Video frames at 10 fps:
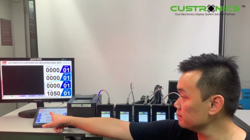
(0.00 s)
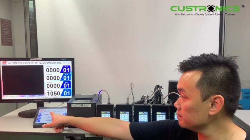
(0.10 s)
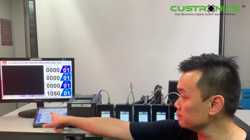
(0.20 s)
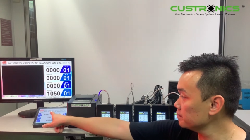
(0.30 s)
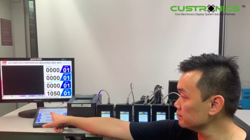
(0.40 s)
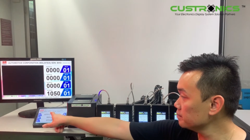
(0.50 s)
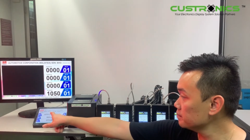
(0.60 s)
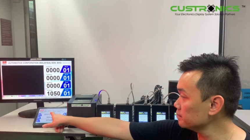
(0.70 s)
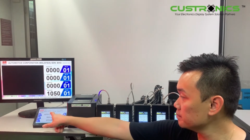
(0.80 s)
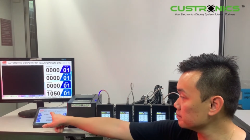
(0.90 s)

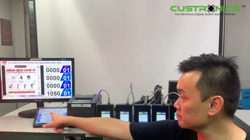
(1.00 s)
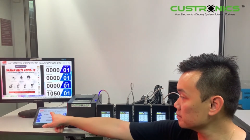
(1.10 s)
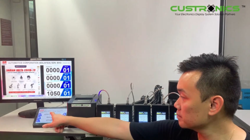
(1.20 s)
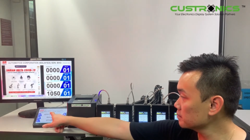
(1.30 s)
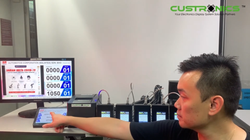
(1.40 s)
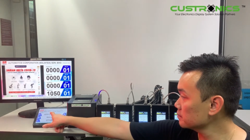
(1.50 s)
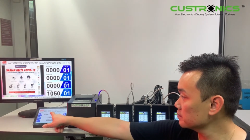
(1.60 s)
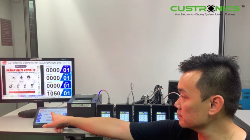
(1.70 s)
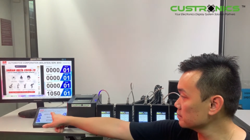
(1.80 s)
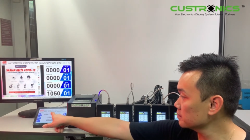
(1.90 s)

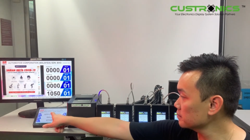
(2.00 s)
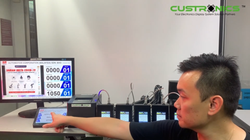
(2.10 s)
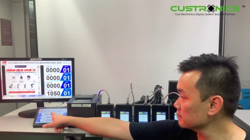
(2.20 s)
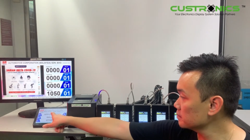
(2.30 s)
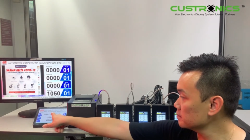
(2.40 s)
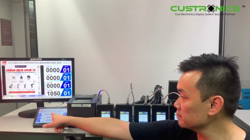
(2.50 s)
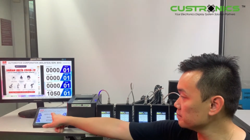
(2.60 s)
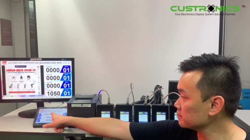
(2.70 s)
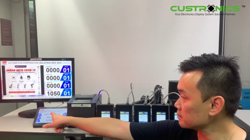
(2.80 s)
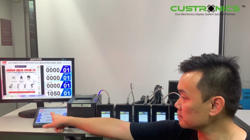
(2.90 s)

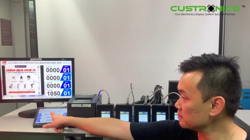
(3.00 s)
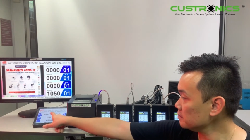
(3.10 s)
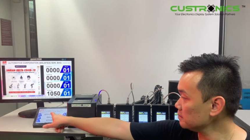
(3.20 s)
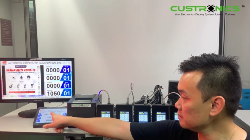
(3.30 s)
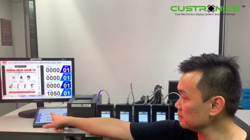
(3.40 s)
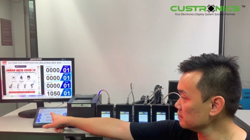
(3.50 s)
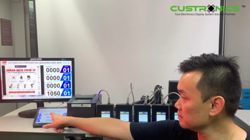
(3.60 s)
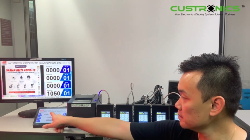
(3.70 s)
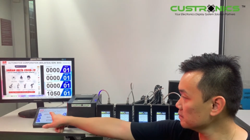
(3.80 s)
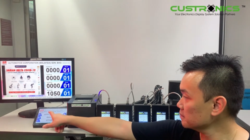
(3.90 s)

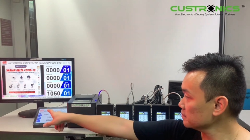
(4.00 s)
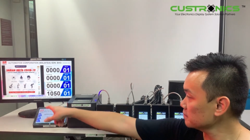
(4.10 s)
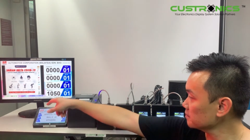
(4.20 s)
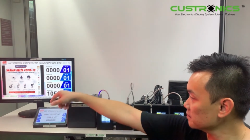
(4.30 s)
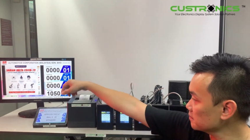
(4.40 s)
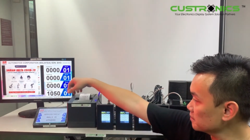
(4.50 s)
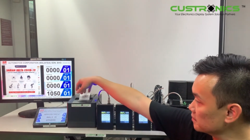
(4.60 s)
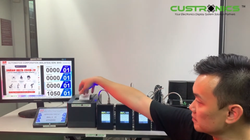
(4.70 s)
No one is speaking in this clip.